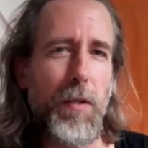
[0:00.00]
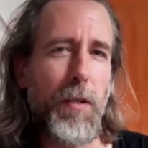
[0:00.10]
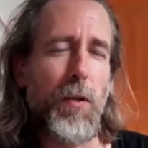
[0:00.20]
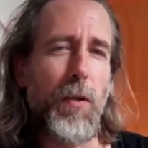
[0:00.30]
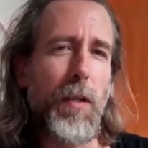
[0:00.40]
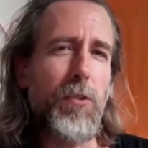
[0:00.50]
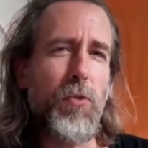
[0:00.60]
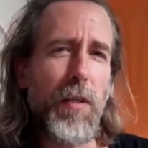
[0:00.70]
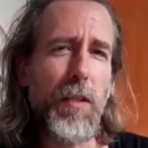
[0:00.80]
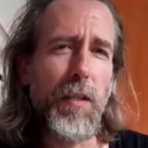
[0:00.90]
online
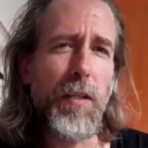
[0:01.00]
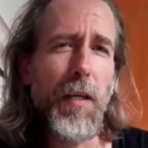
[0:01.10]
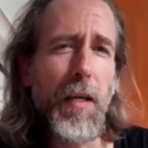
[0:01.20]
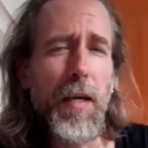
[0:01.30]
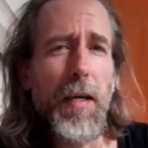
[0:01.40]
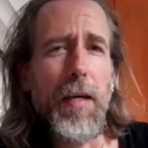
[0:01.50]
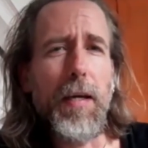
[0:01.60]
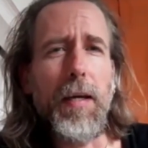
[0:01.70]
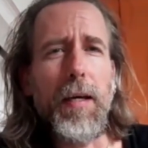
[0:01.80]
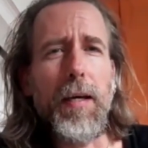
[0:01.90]
training,
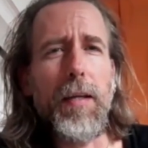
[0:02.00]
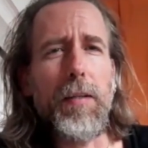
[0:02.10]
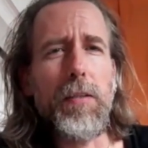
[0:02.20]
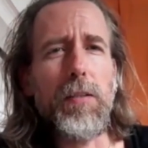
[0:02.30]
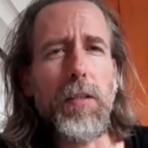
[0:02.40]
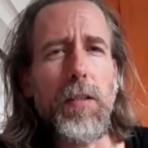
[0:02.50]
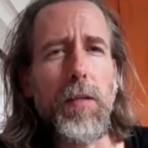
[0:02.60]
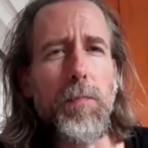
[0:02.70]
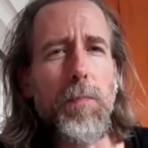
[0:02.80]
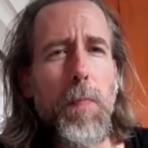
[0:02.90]
and
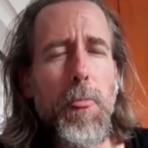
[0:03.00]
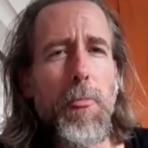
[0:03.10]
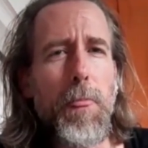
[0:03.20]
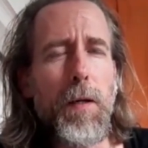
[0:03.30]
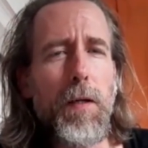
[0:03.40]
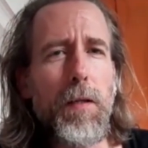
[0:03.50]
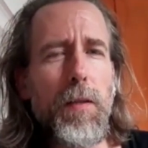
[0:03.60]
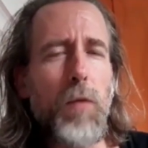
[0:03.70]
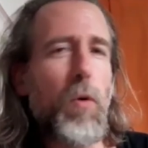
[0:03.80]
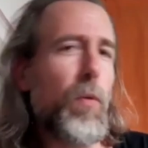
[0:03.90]
then
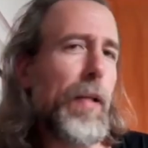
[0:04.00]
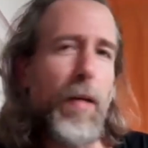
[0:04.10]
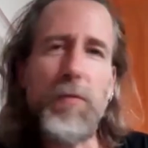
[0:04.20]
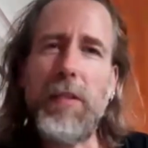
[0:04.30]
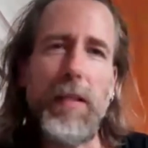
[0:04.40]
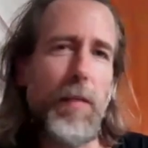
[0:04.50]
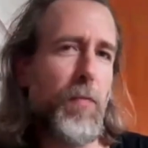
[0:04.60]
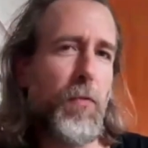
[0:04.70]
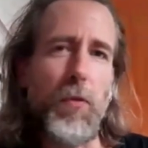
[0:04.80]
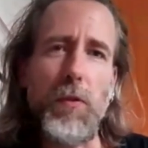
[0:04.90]
we will have time
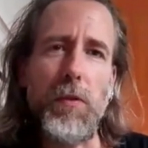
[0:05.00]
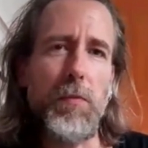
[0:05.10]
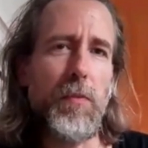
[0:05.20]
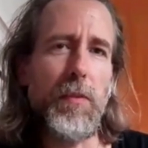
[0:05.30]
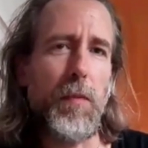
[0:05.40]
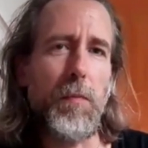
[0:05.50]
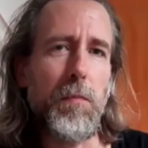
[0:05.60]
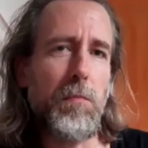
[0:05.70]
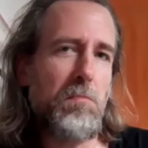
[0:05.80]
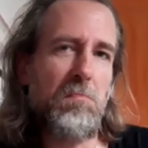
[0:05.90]
for some
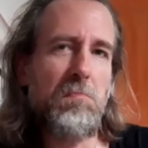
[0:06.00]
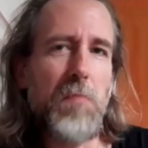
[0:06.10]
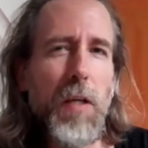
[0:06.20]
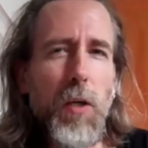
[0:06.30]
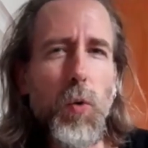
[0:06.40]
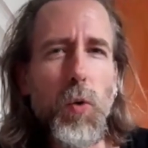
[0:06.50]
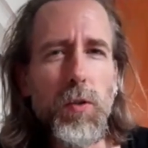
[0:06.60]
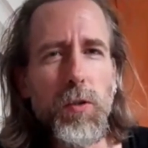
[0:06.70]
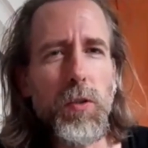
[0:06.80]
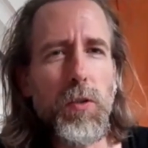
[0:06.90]

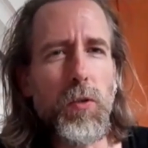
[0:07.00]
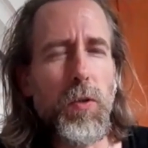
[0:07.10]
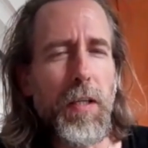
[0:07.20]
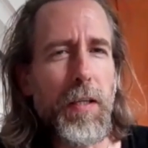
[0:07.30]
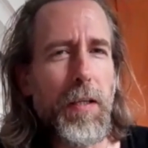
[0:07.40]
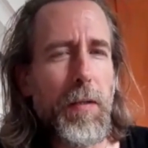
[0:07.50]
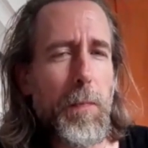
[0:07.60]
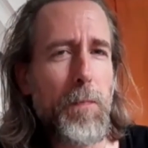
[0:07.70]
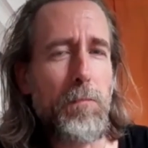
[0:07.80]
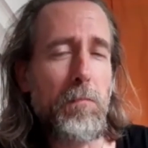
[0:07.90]
Q&A.
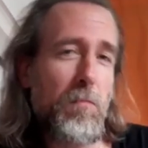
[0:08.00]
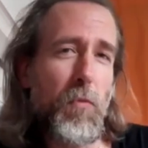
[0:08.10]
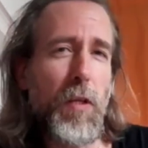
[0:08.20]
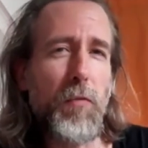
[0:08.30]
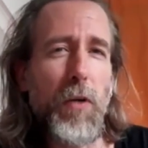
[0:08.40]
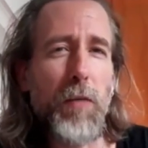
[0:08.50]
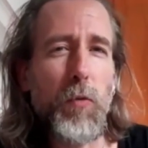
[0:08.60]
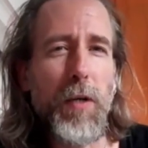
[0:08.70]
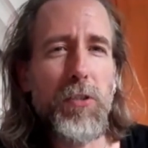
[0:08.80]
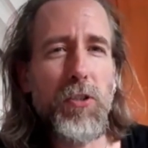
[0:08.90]
If you have
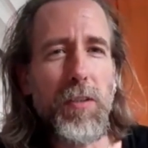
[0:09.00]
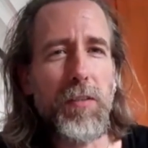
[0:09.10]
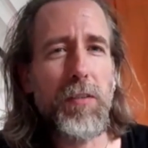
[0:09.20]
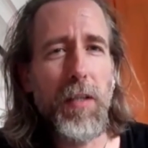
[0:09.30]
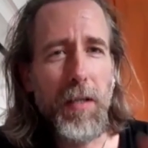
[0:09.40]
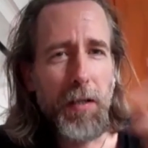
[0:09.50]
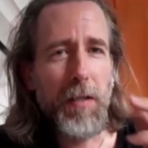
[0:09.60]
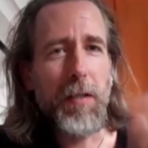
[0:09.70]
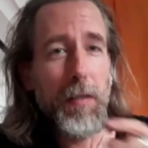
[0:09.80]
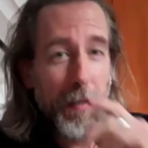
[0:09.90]
questions,
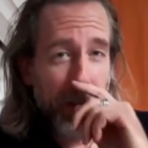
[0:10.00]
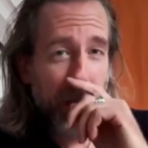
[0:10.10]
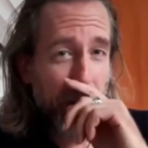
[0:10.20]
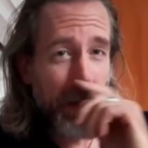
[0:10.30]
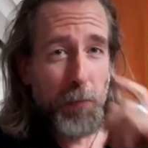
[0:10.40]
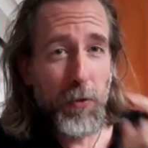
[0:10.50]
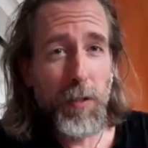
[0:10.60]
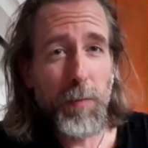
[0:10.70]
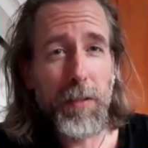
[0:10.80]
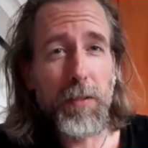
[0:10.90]
put
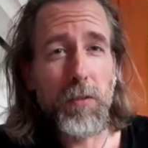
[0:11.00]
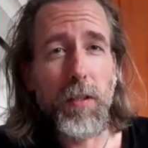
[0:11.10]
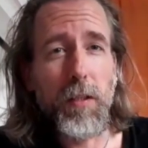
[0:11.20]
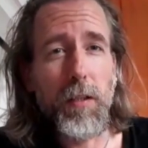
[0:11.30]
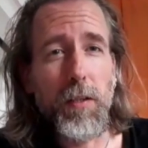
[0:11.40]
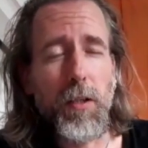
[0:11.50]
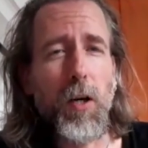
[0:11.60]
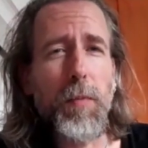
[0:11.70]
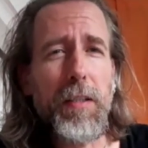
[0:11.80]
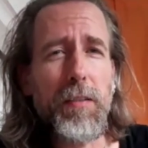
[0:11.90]
them into the
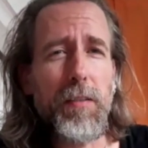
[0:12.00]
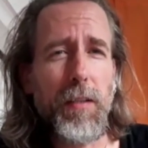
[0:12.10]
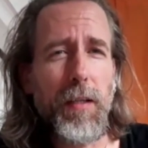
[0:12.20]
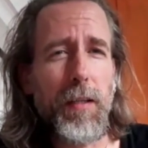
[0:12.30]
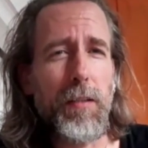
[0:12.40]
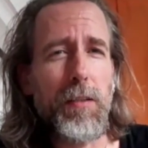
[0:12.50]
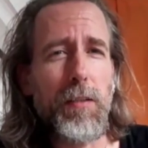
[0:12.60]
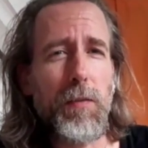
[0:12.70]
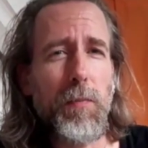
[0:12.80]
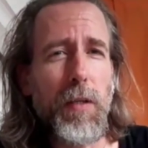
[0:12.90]
comments, and
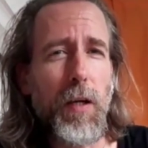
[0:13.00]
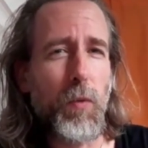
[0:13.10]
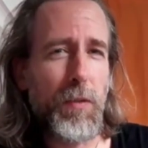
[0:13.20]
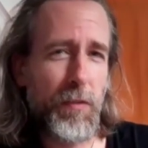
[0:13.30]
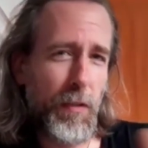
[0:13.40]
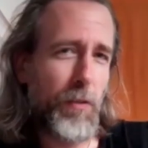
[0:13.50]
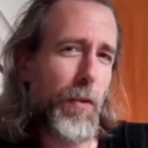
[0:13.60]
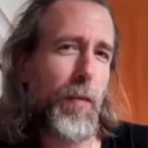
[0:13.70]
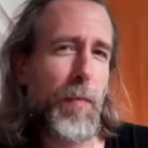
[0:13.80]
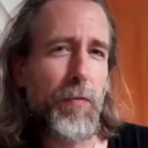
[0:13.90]
I will see to
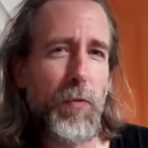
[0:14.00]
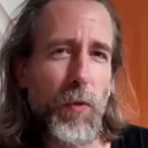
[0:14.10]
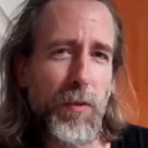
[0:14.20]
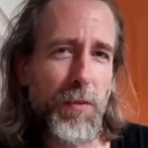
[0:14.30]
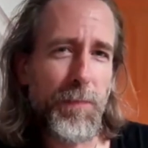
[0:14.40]
them afterwards.